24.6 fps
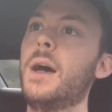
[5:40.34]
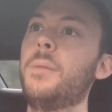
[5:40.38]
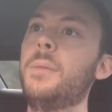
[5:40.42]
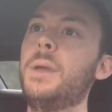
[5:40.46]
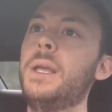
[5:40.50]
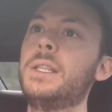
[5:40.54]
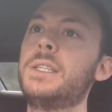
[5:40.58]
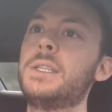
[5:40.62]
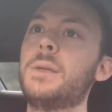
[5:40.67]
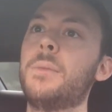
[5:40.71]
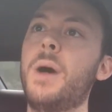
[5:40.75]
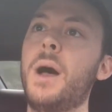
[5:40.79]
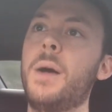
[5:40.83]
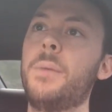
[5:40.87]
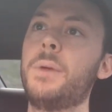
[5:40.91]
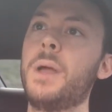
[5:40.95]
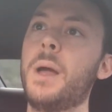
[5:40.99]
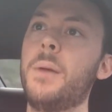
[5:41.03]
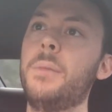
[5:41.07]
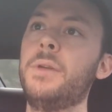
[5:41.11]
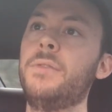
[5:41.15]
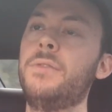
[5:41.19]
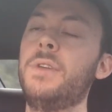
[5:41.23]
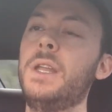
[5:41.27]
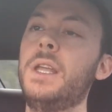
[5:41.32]
In some
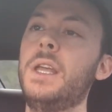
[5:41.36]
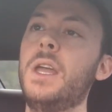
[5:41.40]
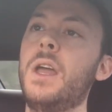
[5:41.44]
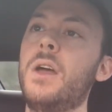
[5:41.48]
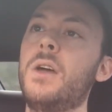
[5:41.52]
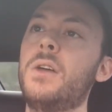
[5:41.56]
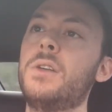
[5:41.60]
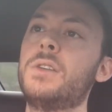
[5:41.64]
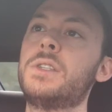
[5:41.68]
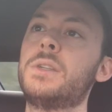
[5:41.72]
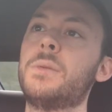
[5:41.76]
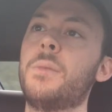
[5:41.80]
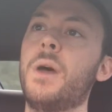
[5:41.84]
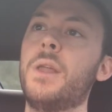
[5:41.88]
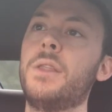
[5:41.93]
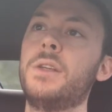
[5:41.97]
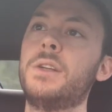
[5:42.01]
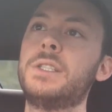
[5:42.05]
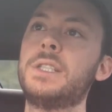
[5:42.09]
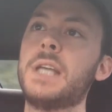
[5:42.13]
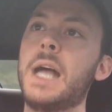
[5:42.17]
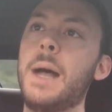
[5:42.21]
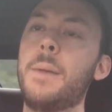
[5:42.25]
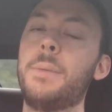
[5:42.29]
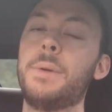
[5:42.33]
upcoming videos, some
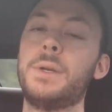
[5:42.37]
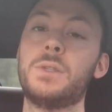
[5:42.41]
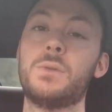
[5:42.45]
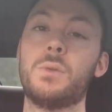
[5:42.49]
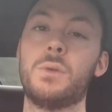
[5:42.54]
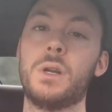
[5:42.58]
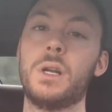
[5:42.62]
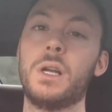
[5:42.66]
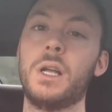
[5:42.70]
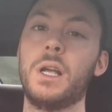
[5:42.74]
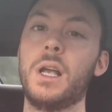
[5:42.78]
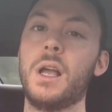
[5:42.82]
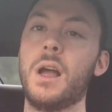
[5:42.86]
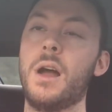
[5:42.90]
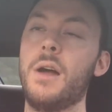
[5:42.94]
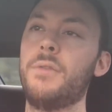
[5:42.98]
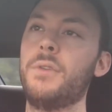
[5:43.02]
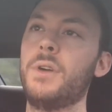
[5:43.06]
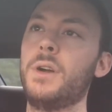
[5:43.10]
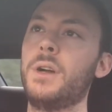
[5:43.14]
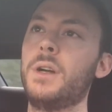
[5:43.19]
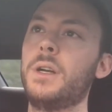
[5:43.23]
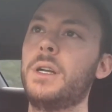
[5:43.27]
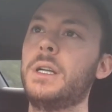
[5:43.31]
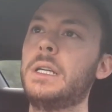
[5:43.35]
other topics we're gonna
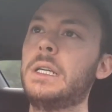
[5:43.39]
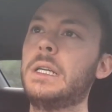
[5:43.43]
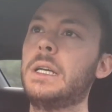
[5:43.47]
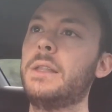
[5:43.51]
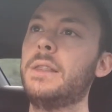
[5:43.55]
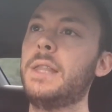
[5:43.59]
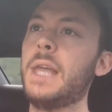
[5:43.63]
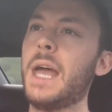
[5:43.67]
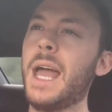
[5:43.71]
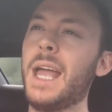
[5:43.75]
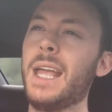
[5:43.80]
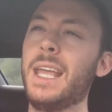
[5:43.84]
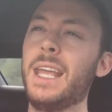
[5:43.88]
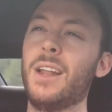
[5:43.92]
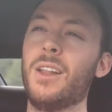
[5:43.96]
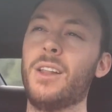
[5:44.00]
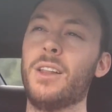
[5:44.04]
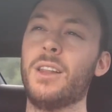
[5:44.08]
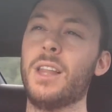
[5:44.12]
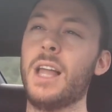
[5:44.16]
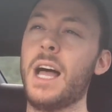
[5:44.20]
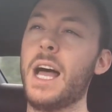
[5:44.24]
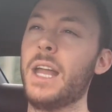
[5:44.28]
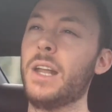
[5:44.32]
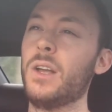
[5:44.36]
cover that I get a
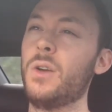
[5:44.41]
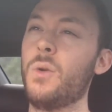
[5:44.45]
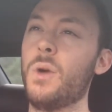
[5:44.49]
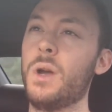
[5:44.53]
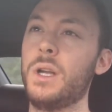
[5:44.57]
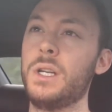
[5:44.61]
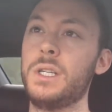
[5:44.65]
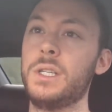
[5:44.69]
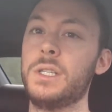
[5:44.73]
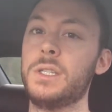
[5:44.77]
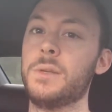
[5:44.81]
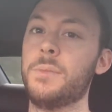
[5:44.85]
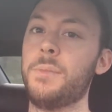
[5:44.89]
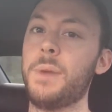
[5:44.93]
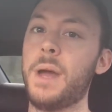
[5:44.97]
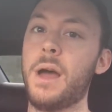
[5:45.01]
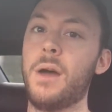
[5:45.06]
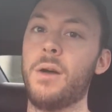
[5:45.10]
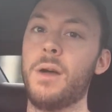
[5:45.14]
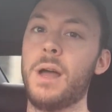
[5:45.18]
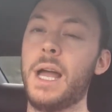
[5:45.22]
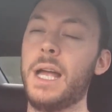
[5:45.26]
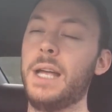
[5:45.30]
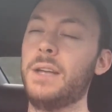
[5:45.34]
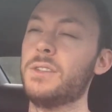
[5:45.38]
lot of questions
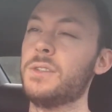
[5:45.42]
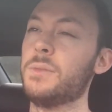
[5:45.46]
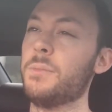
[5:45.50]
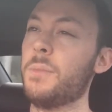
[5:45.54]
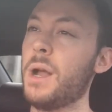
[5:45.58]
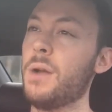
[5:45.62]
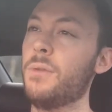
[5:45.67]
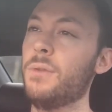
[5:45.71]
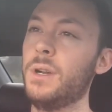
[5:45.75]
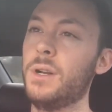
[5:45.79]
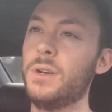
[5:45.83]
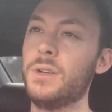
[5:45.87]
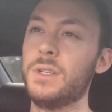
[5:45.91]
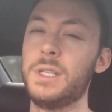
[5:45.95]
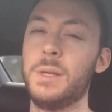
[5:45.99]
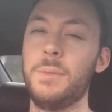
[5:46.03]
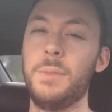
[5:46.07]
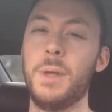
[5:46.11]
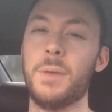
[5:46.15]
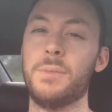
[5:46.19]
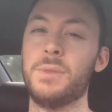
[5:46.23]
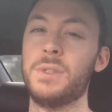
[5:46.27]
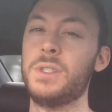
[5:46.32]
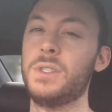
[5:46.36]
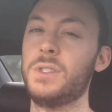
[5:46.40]
about. I guess my readers hit
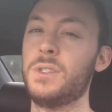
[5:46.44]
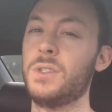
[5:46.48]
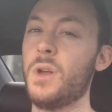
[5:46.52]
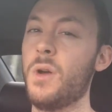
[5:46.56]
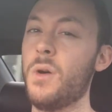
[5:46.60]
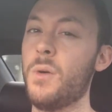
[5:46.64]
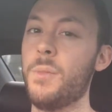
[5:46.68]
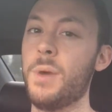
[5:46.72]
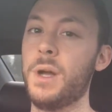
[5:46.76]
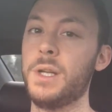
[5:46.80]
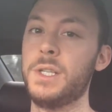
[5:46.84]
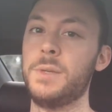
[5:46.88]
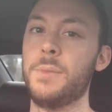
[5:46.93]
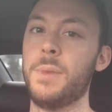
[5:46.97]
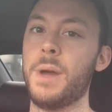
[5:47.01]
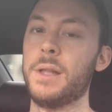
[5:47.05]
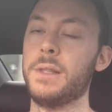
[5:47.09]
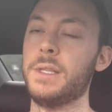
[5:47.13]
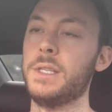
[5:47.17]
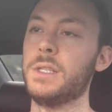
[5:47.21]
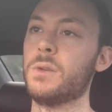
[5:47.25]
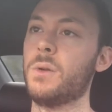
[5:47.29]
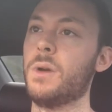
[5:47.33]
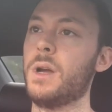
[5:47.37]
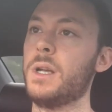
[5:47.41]
me up so much
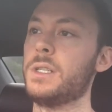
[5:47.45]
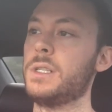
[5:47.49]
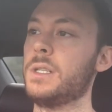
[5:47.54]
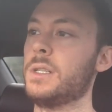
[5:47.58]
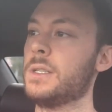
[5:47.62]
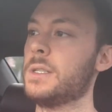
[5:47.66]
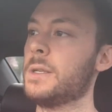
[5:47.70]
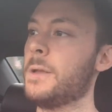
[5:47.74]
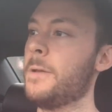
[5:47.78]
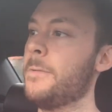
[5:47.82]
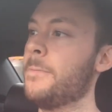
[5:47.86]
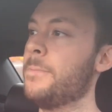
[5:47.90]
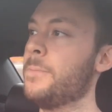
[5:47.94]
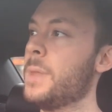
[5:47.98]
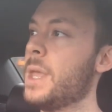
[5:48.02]
about these questions.